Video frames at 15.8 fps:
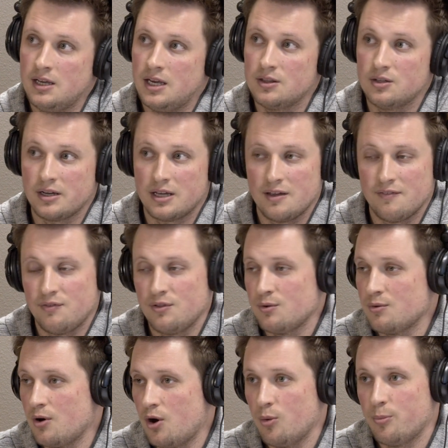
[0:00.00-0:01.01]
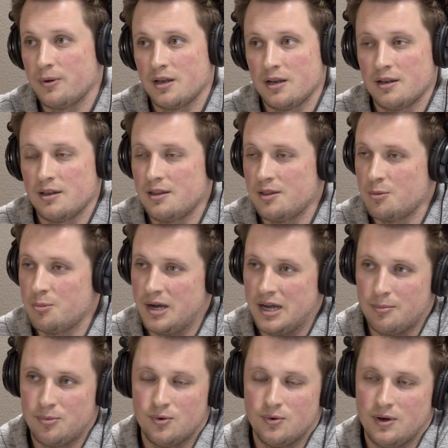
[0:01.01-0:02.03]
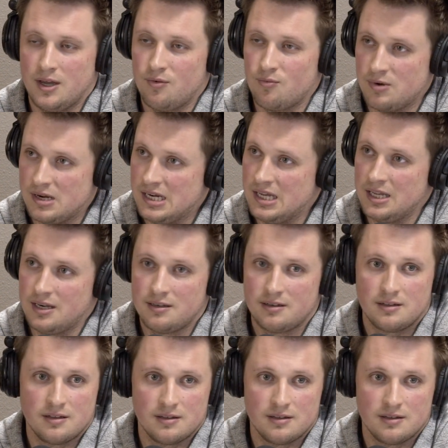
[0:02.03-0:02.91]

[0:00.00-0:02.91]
And look, if you open the Bible and read it,